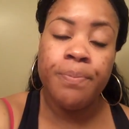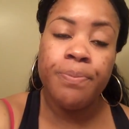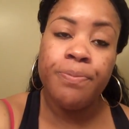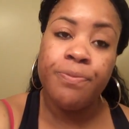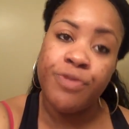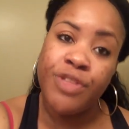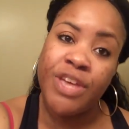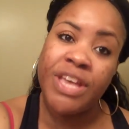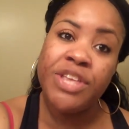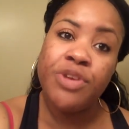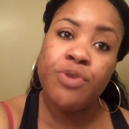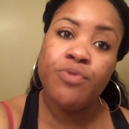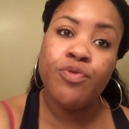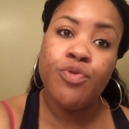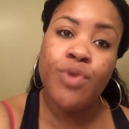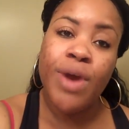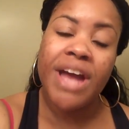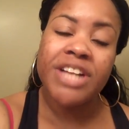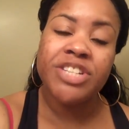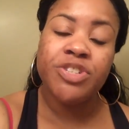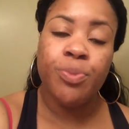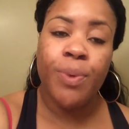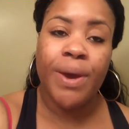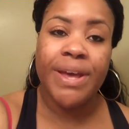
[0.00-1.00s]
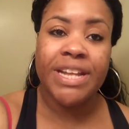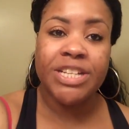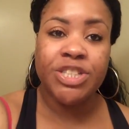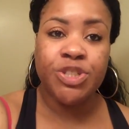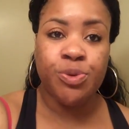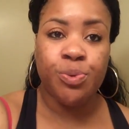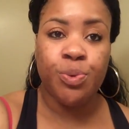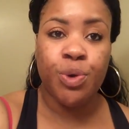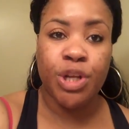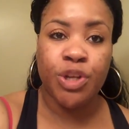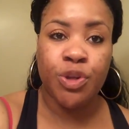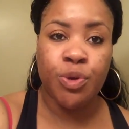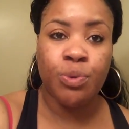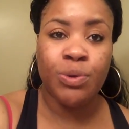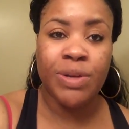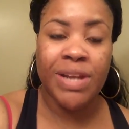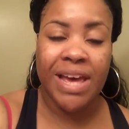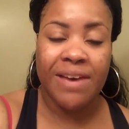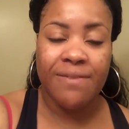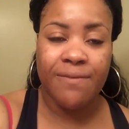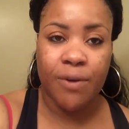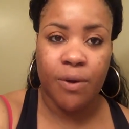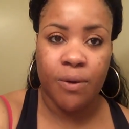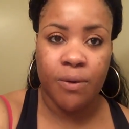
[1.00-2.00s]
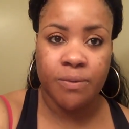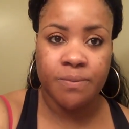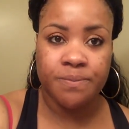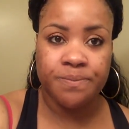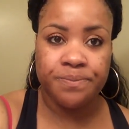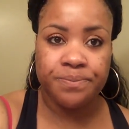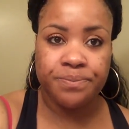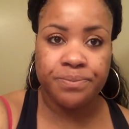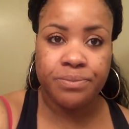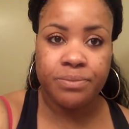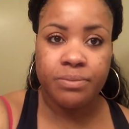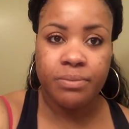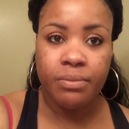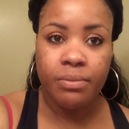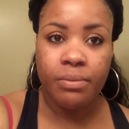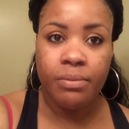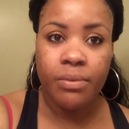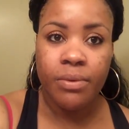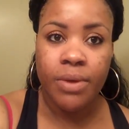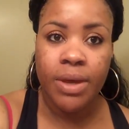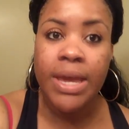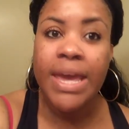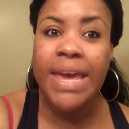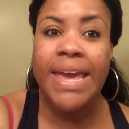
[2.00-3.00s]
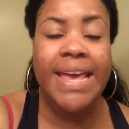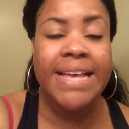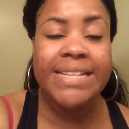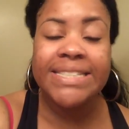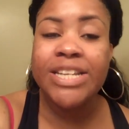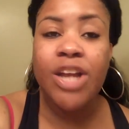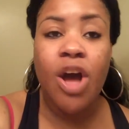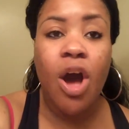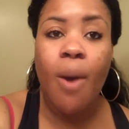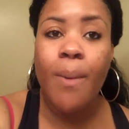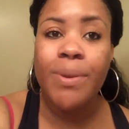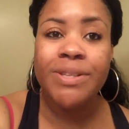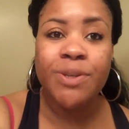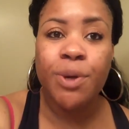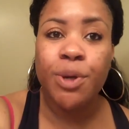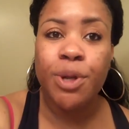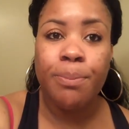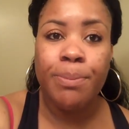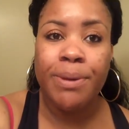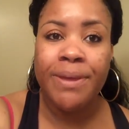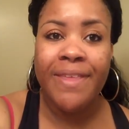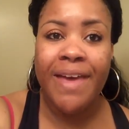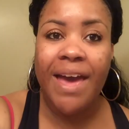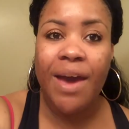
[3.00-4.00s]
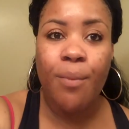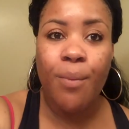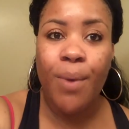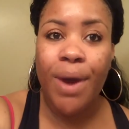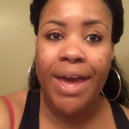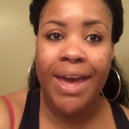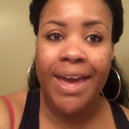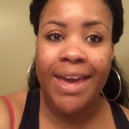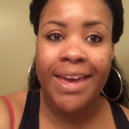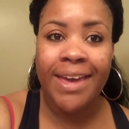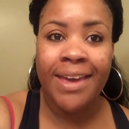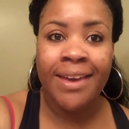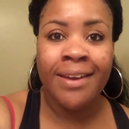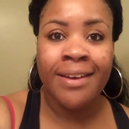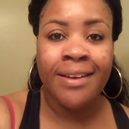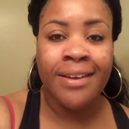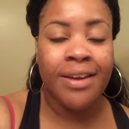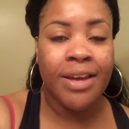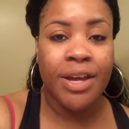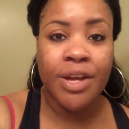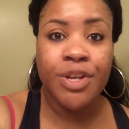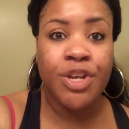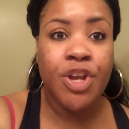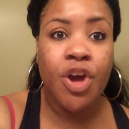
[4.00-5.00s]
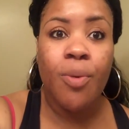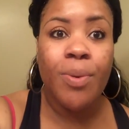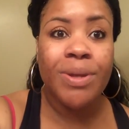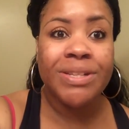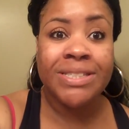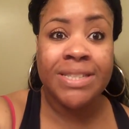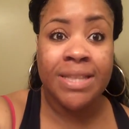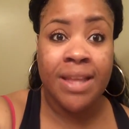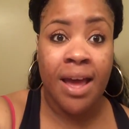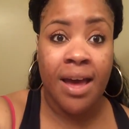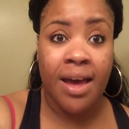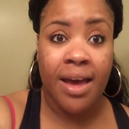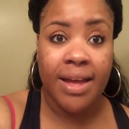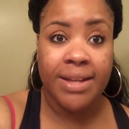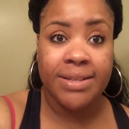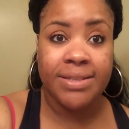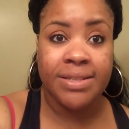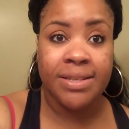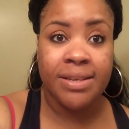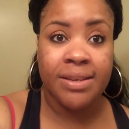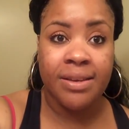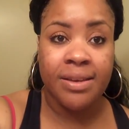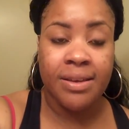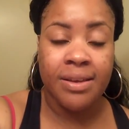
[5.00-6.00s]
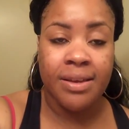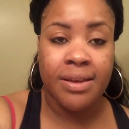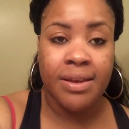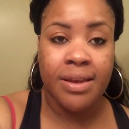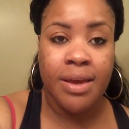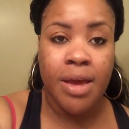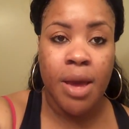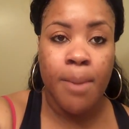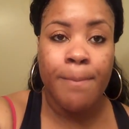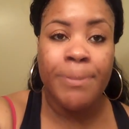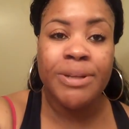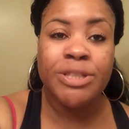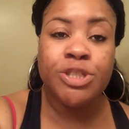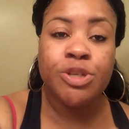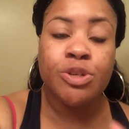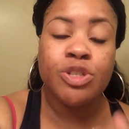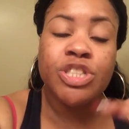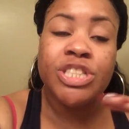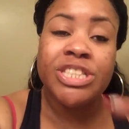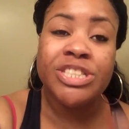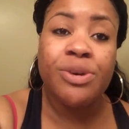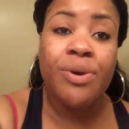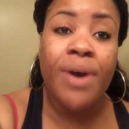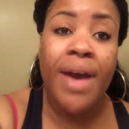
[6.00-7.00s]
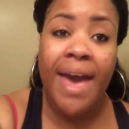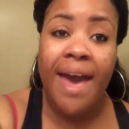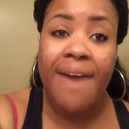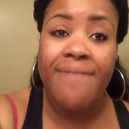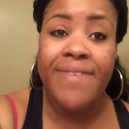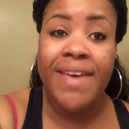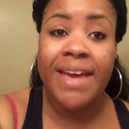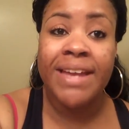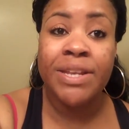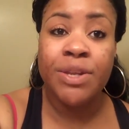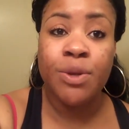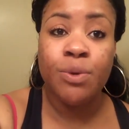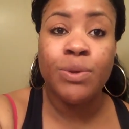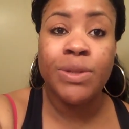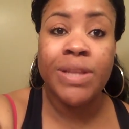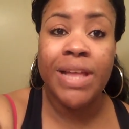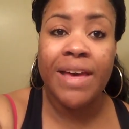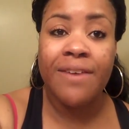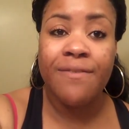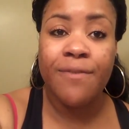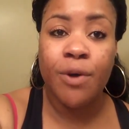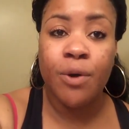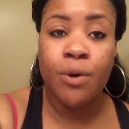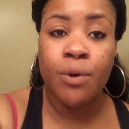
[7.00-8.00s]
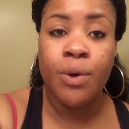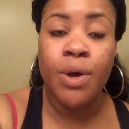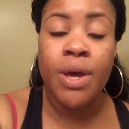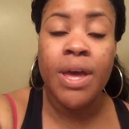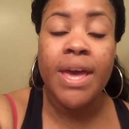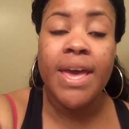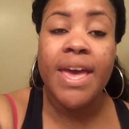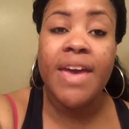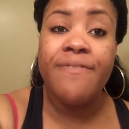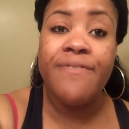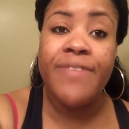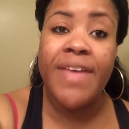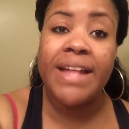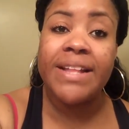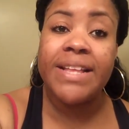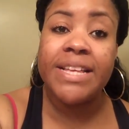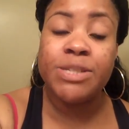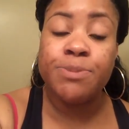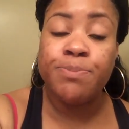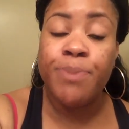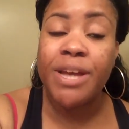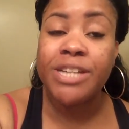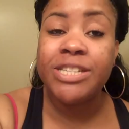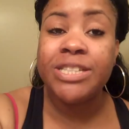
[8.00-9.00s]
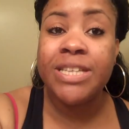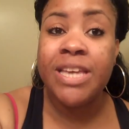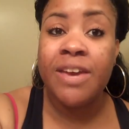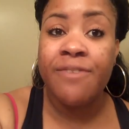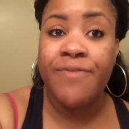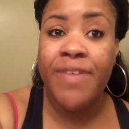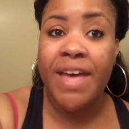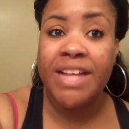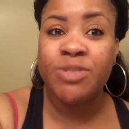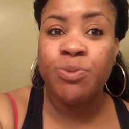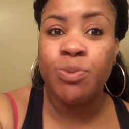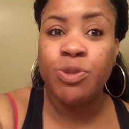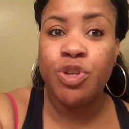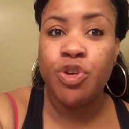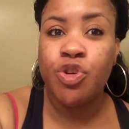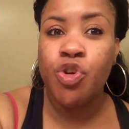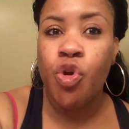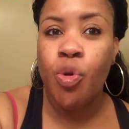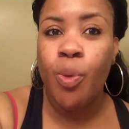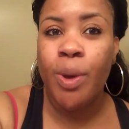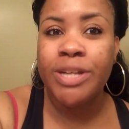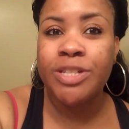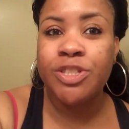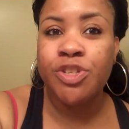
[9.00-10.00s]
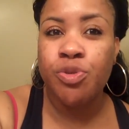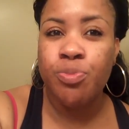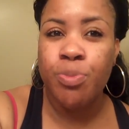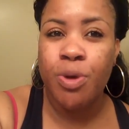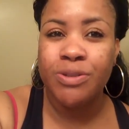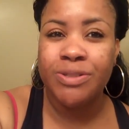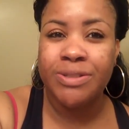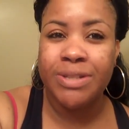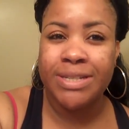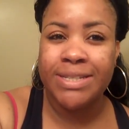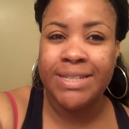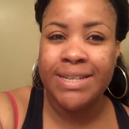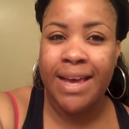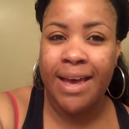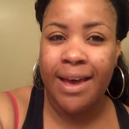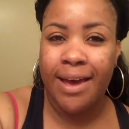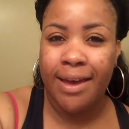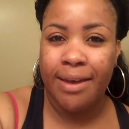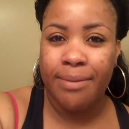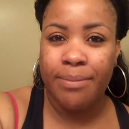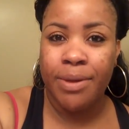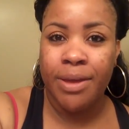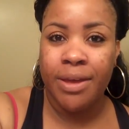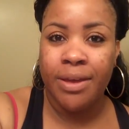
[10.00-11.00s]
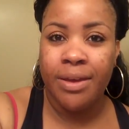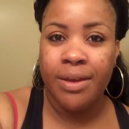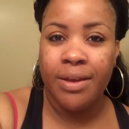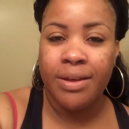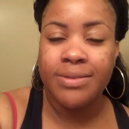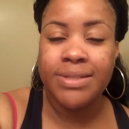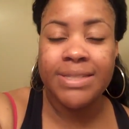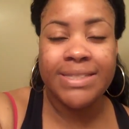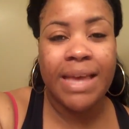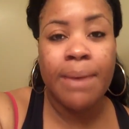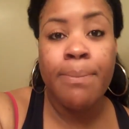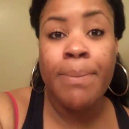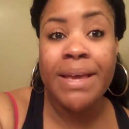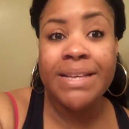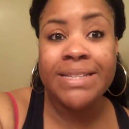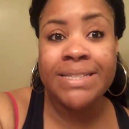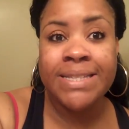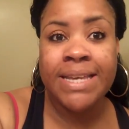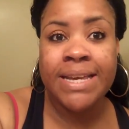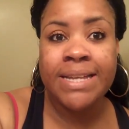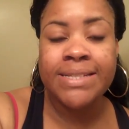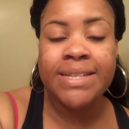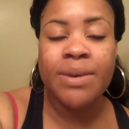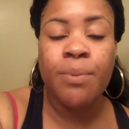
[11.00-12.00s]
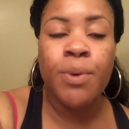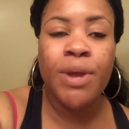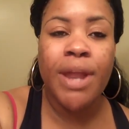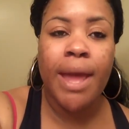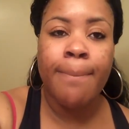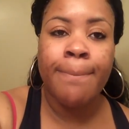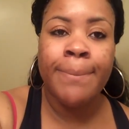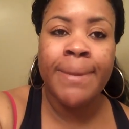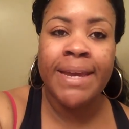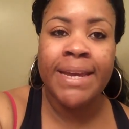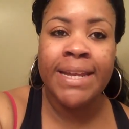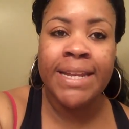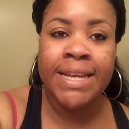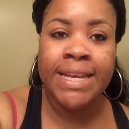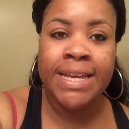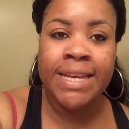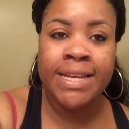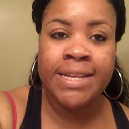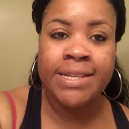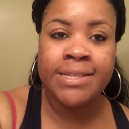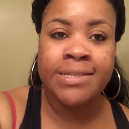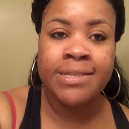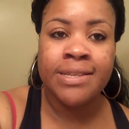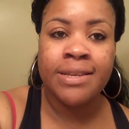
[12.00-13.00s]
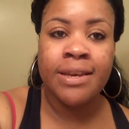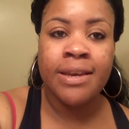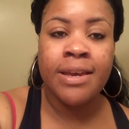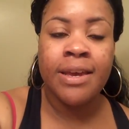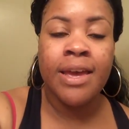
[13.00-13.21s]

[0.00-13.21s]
then you've graduated to a new level. Is it always going to be that way? No, it's not. But you'll still have that new level if that especially if that's what you're going to most of the time. Does that make sense? And what I mean is